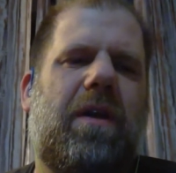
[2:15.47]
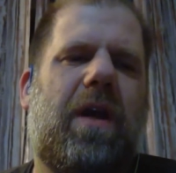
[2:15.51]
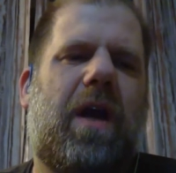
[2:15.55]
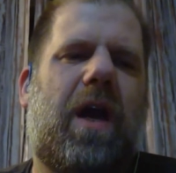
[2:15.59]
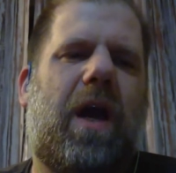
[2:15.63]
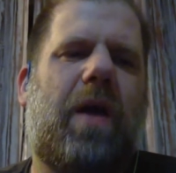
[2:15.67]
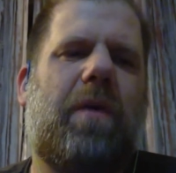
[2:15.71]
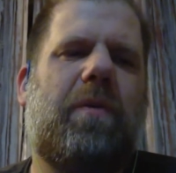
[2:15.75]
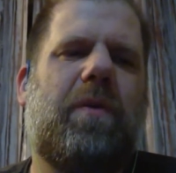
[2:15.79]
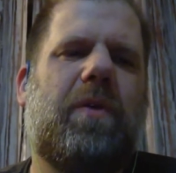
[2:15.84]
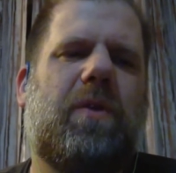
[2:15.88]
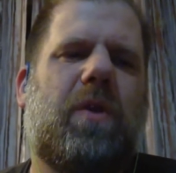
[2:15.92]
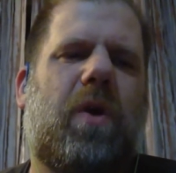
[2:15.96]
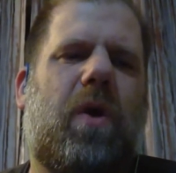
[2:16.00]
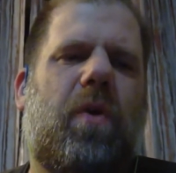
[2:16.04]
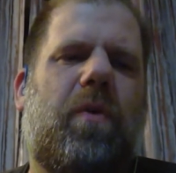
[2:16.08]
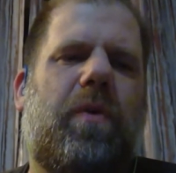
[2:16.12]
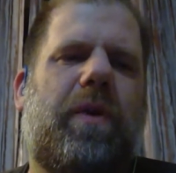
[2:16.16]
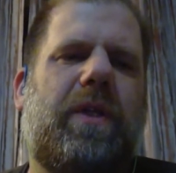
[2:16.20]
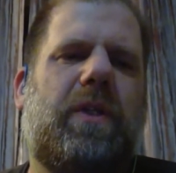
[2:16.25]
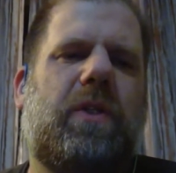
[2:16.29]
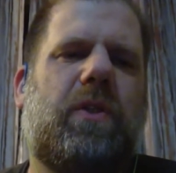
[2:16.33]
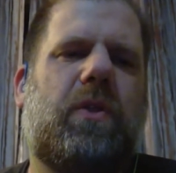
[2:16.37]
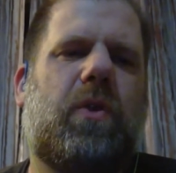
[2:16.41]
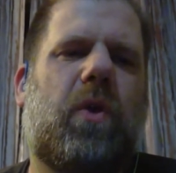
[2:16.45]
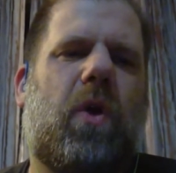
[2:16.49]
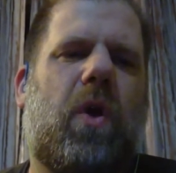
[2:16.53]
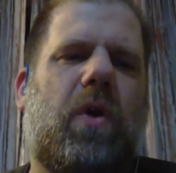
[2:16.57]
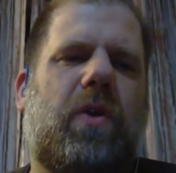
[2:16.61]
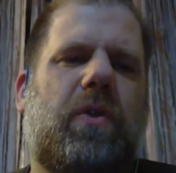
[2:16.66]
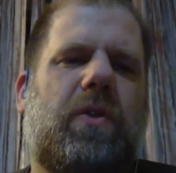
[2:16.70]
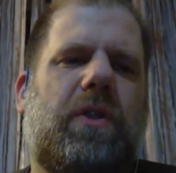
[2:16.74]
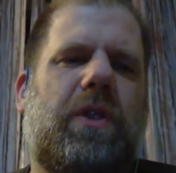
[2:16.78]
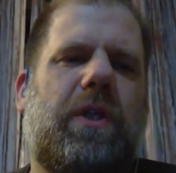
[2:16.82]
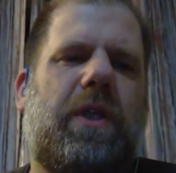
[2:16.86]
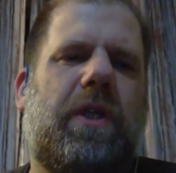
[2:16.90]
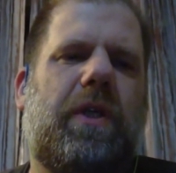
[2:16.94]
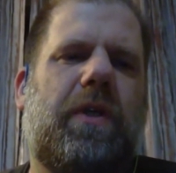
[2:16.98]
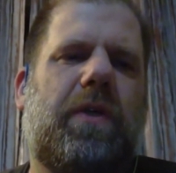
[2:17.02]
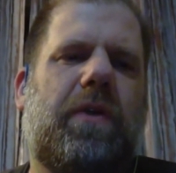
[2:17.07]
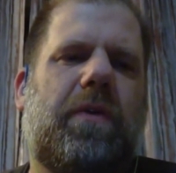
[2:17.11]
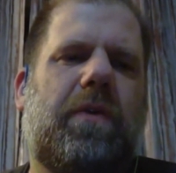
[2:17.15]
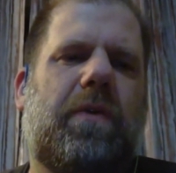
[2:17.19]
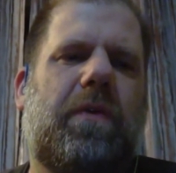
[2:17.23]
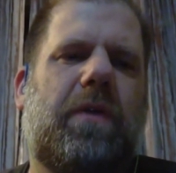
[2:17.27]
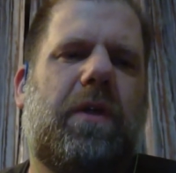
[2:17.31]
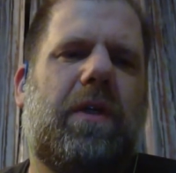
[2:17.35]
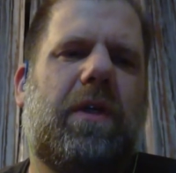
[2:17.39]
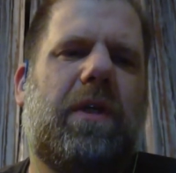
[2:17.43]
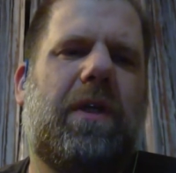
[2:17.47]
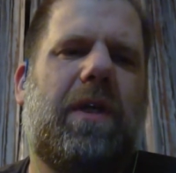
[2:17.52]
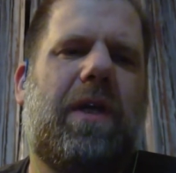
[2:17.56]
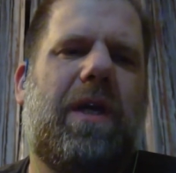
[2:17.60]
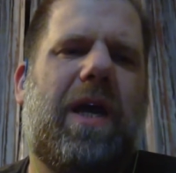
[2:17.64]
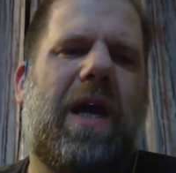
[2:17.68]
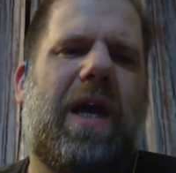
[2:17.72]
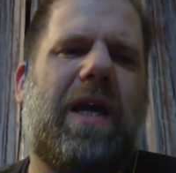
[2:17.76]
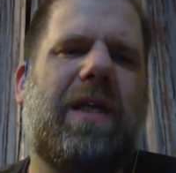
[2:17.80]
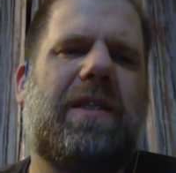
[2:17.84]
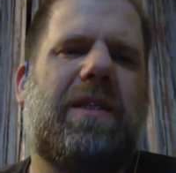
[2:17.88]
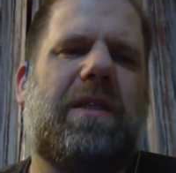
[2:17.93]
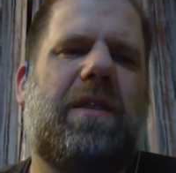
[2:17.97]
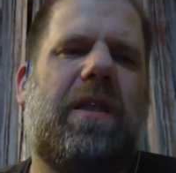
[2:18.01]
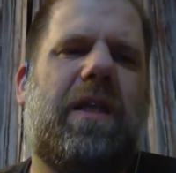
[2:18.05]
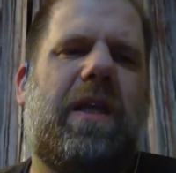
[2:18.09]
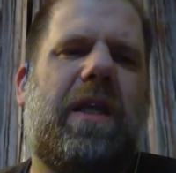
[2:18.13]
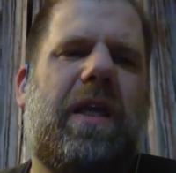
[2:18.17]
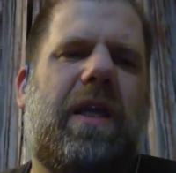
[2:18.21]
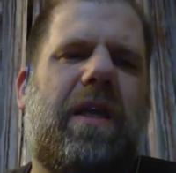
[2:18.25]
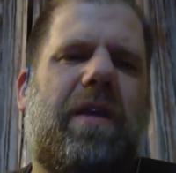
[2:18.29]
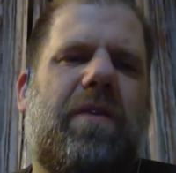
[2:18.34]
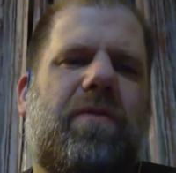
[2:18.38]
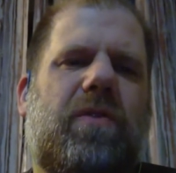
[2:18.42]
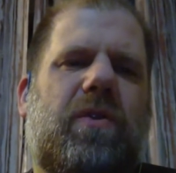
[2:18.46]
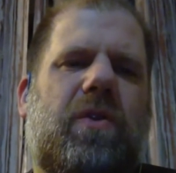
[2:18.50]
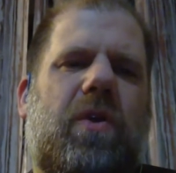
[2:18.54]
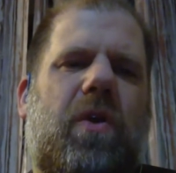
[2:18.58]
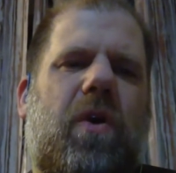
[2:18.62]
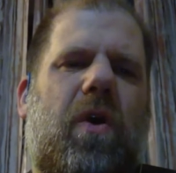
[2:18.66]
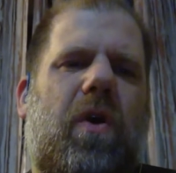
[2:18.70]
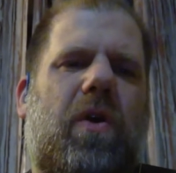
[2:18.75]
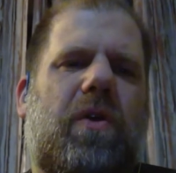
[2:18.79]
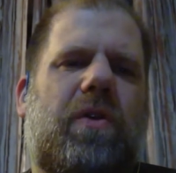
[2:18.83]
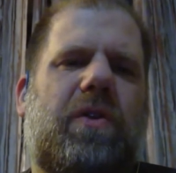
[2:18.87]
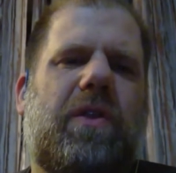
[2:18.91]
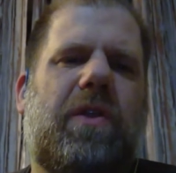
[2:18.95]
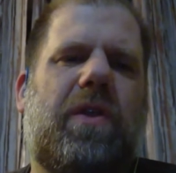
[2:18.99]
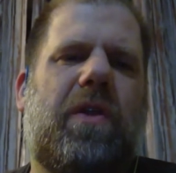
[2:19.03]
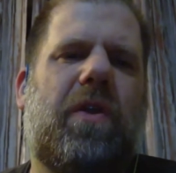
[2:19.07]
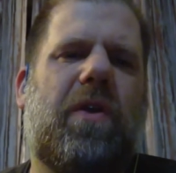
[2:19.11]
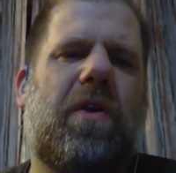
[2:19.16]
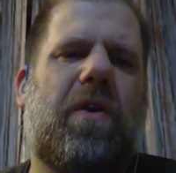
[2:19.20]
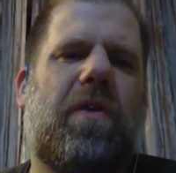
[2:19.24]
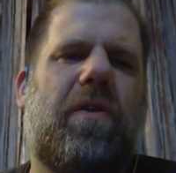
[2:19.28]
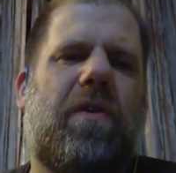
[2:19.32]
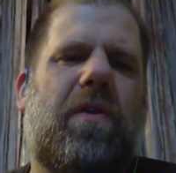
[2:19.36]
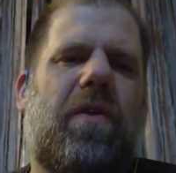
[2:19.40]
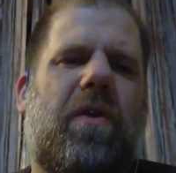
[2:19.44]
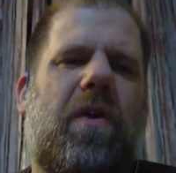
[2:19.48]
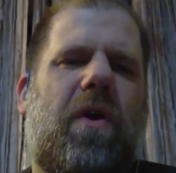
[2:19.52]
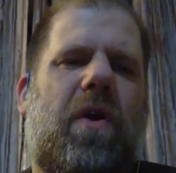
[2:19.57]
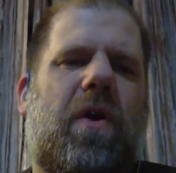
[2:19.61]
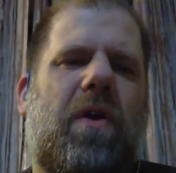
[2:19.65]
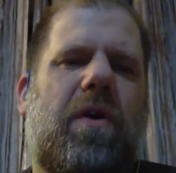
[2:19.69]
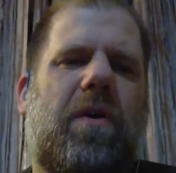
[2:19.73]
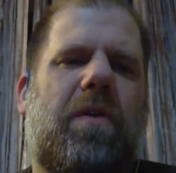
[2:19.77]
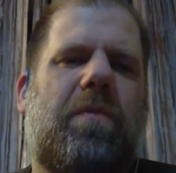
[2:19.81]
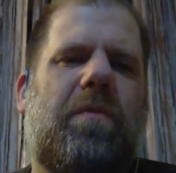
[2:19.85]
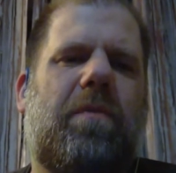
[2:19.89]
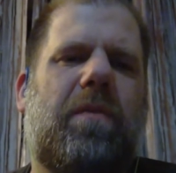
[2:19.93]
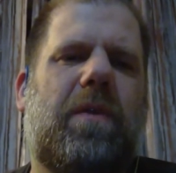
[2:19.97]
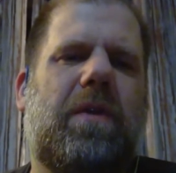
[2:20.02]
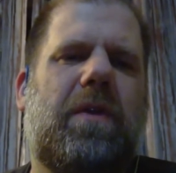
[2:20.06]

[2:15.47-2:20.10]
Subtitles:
I was always drawn to you, as leaves call to the earth in autumn.